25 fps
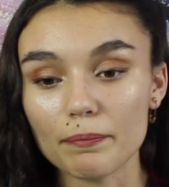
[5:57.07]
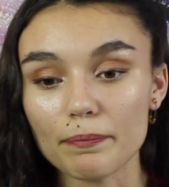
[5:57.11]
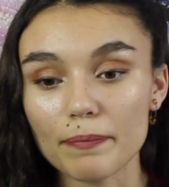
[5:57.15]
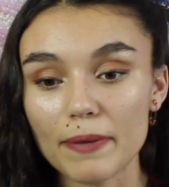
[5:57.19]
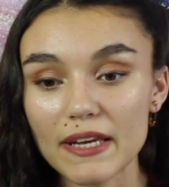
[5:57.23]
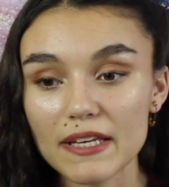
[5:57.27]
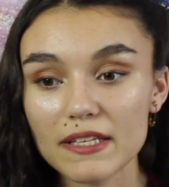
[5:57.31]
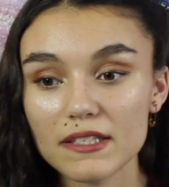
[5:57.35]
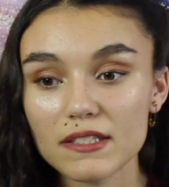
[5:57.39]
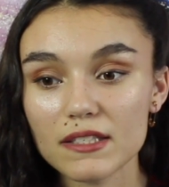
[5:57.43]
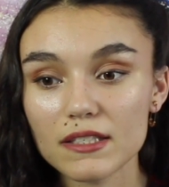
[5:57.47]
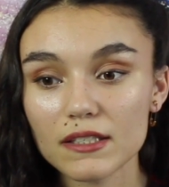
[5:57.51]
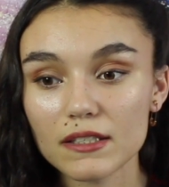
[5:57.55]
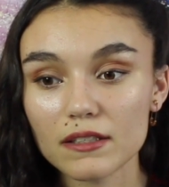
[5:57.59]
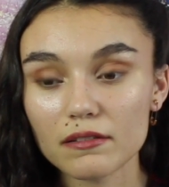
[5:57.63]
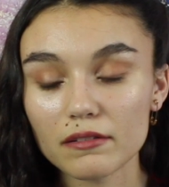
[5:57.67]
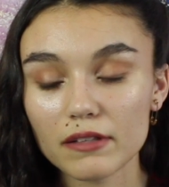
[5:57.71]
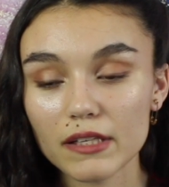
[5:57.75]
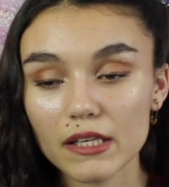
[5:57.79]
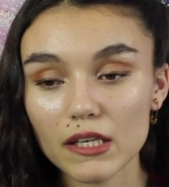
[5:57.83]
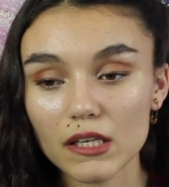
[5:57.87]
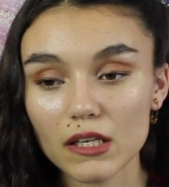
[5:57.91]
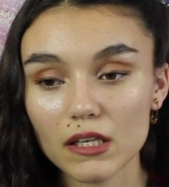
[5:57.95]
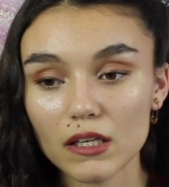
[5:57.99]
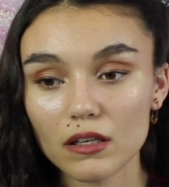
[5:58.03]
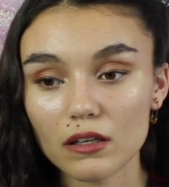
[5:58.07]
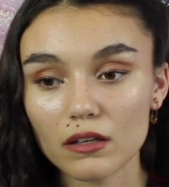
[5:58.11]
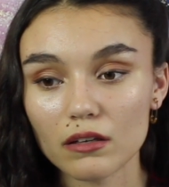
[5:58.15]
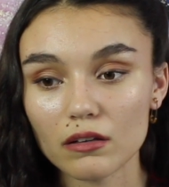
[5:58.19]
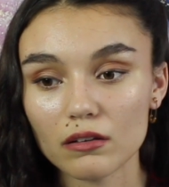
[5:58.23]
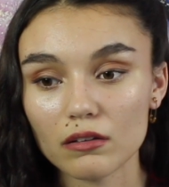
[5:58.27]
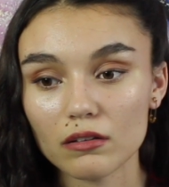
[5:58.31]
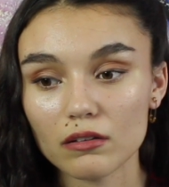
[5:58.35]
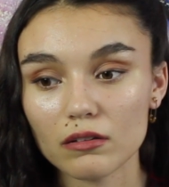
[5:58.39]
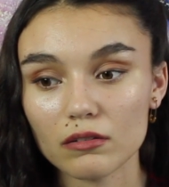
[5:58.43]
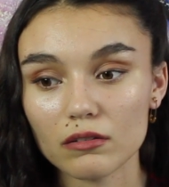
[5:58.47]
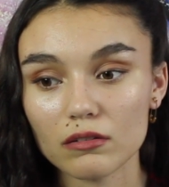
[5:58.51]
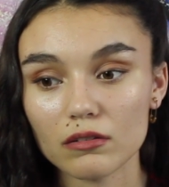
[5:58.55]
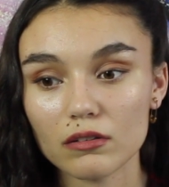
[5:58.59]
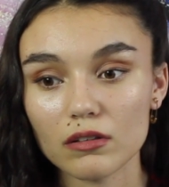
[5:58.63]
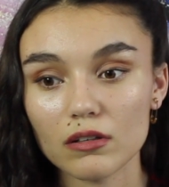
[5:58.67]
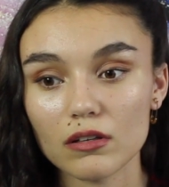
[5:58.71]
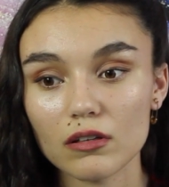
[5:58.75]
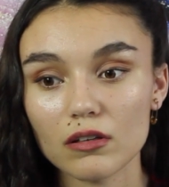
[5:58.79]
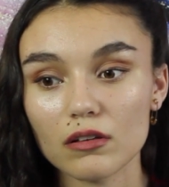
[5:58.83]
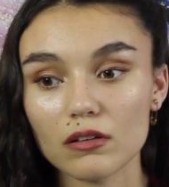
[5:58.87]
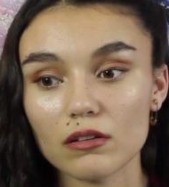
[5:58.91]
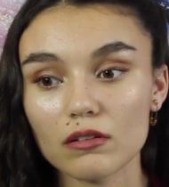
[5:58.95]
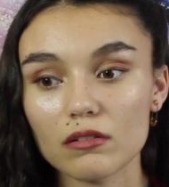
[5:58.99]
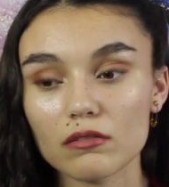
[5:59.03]
Basically,
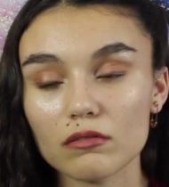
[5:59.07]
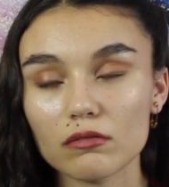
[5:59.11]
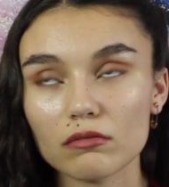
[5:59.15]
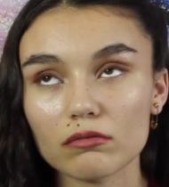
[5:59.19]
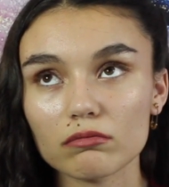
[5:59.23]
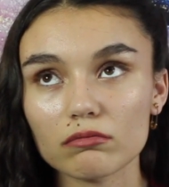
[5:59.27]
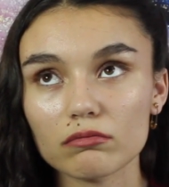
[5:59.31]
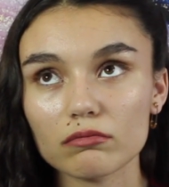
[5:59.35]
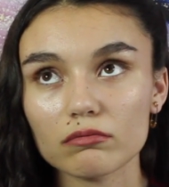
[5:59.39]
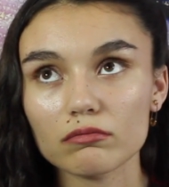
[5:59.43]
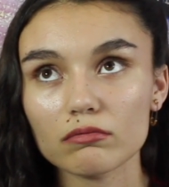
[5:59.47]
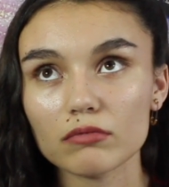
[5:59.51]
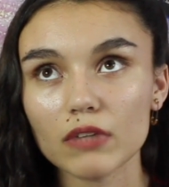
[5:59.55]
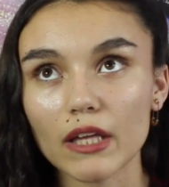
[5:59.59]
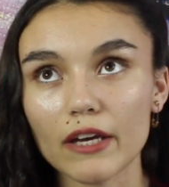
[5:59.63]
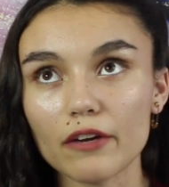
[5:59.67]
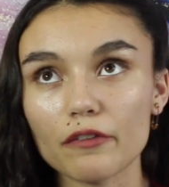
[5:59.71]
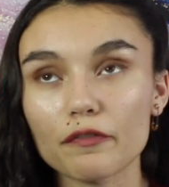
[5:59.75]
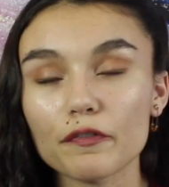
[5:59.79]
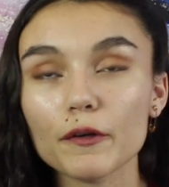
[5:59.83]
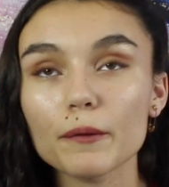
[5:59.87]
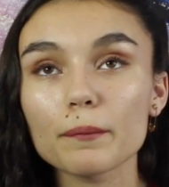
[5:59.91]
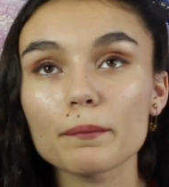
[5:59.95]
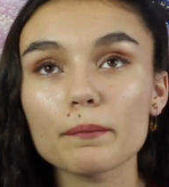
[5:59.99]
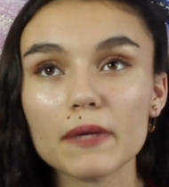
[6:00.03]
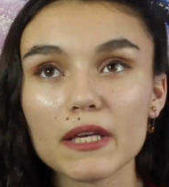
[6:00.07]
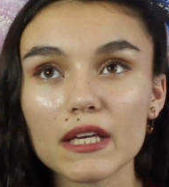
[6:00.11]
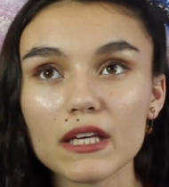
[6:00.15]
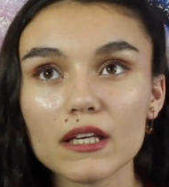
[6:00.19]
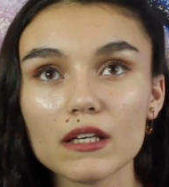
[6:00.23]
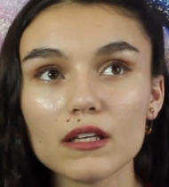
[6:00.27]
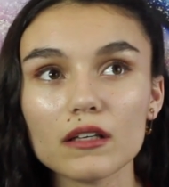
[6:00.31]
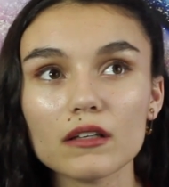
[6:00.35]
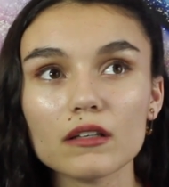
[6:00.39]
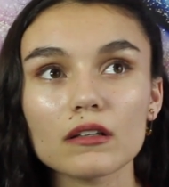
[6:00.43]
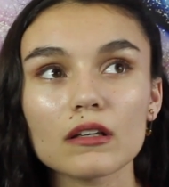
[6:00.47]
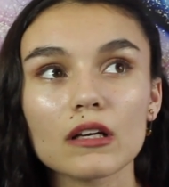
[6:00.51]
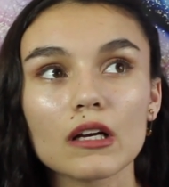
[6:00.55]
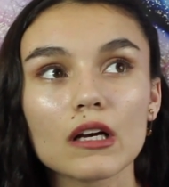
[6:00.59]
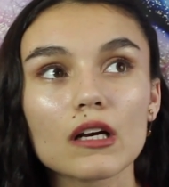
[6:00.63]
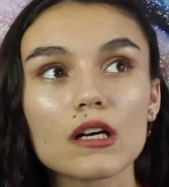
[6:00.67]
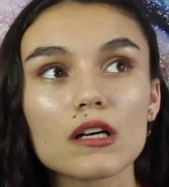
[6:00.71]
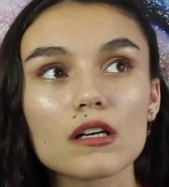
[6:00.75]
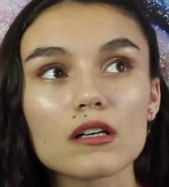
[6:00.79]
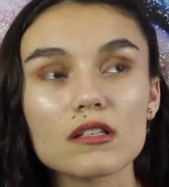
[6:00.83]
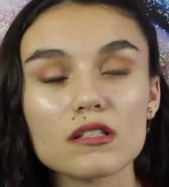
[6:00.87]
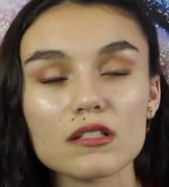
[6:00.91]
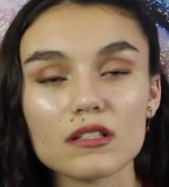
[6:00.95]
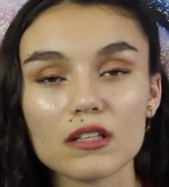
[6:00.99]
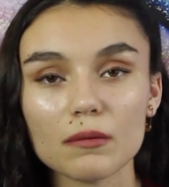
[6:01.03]
like for me,
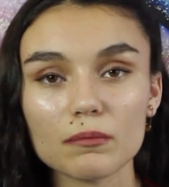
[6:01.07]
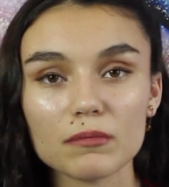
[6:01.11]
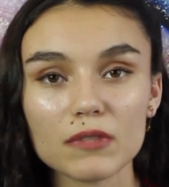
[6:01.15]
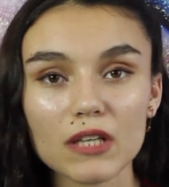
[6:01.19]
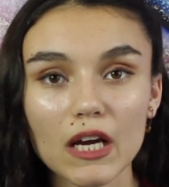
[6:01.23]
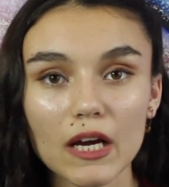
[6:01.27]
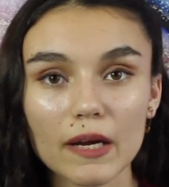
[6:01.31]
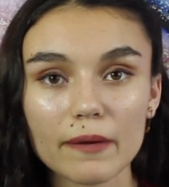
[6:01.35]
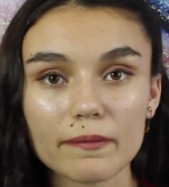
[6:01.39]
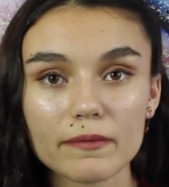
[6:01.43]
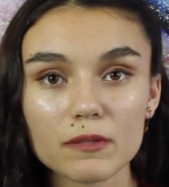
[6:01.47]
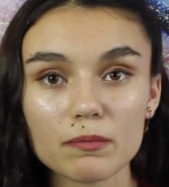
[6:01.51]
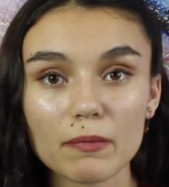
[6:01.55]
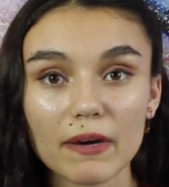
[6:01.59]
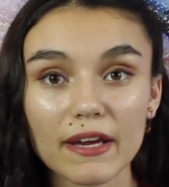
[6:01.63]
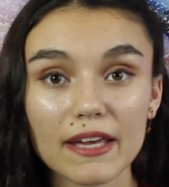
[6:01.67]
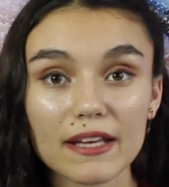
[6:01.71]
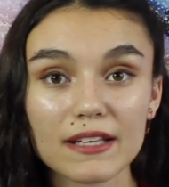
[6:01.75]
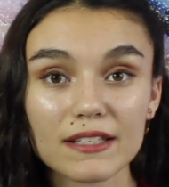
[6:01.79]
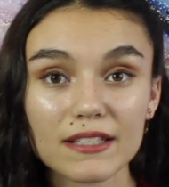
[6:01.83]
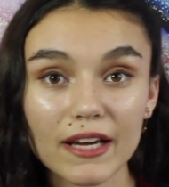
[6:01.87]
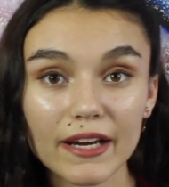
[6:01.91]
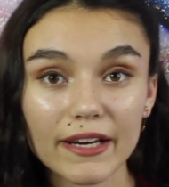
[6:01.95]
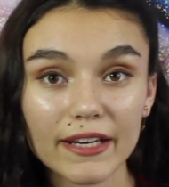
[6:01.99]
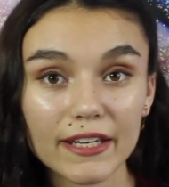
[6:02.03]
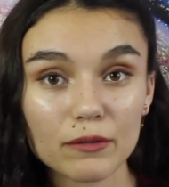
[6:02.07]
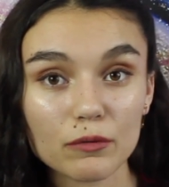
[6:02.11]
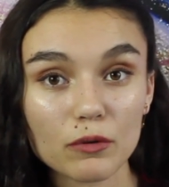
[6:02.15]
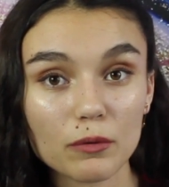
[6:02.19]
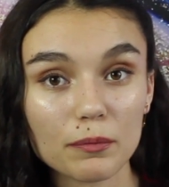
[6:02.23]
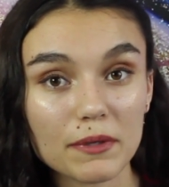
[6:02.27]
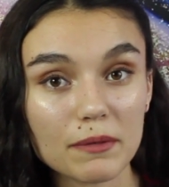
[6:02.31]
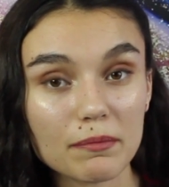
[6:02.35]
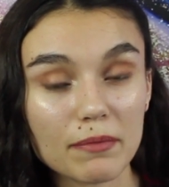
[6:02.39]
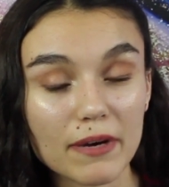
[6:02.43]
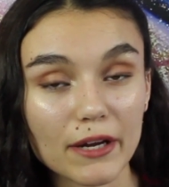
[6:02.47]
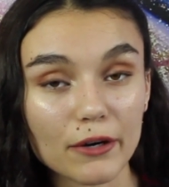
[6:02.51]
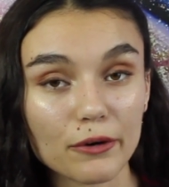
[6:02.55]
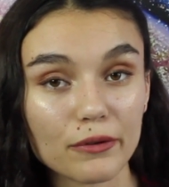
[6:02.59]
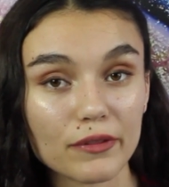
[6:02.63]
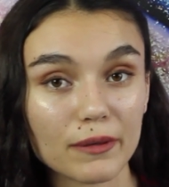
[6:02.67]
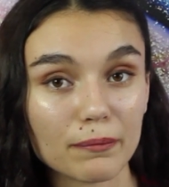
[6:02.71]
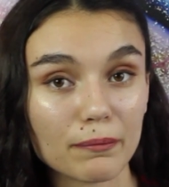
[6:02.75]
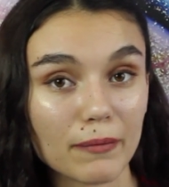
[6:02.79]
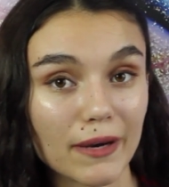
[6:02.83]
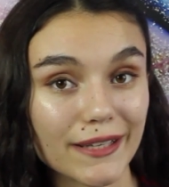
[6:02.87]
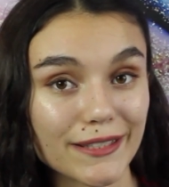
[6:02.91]
sometimes my anxiety will be better than